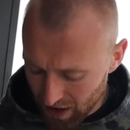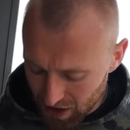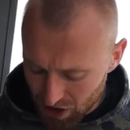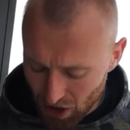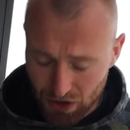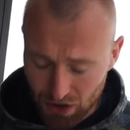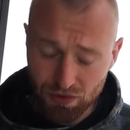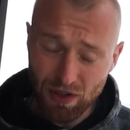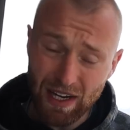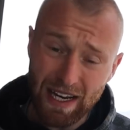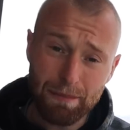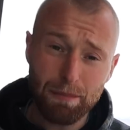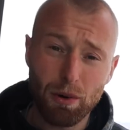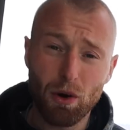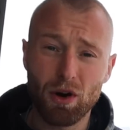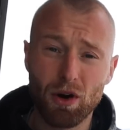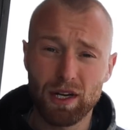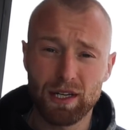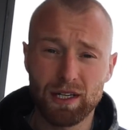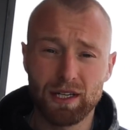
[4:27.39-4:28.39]
So it's really
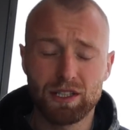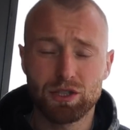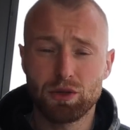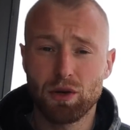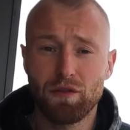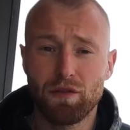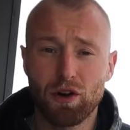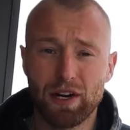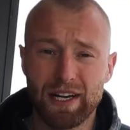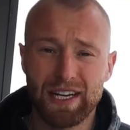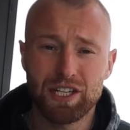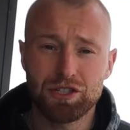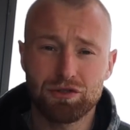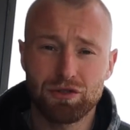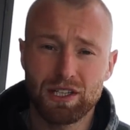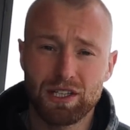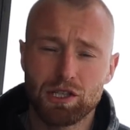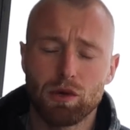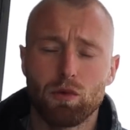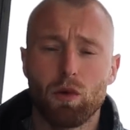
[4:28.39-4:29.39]
important to avoid
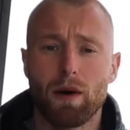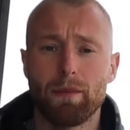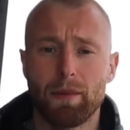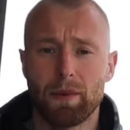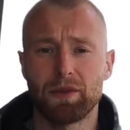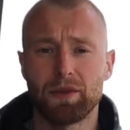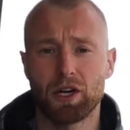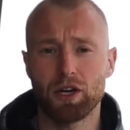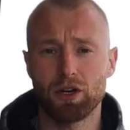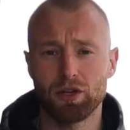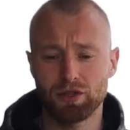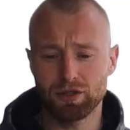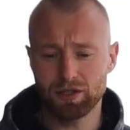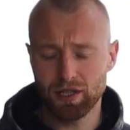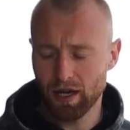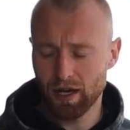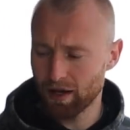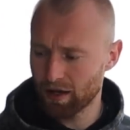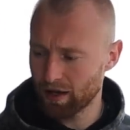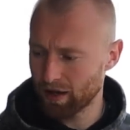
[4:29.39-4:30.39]
injury to warm up the glutes.